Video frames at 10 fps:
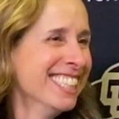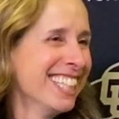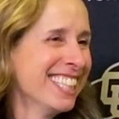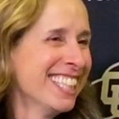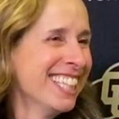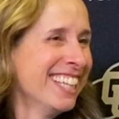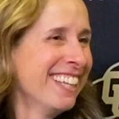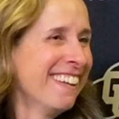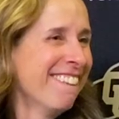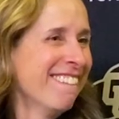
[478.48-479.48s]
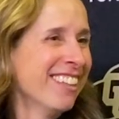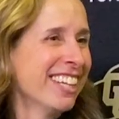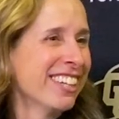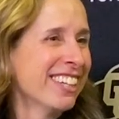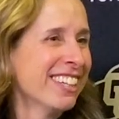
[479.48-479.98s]

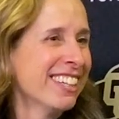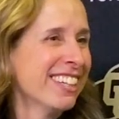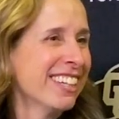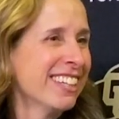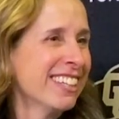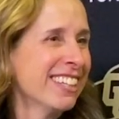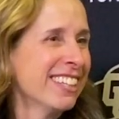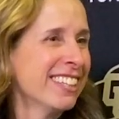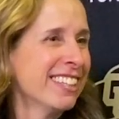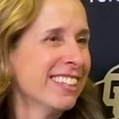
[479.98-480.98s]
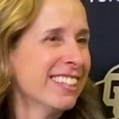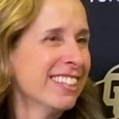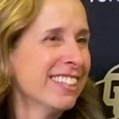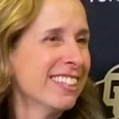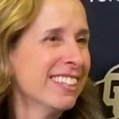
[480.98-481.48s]

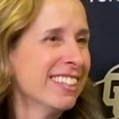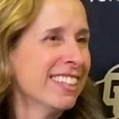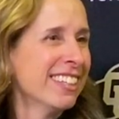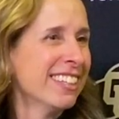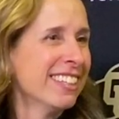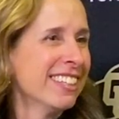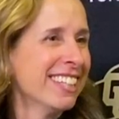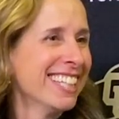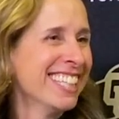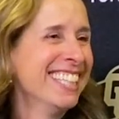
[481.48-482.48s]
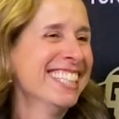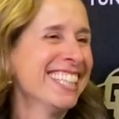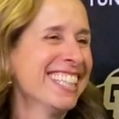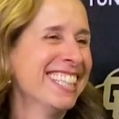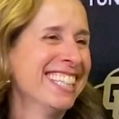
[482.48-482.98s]

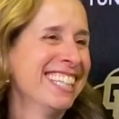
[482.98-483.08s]
This person isn't speaking.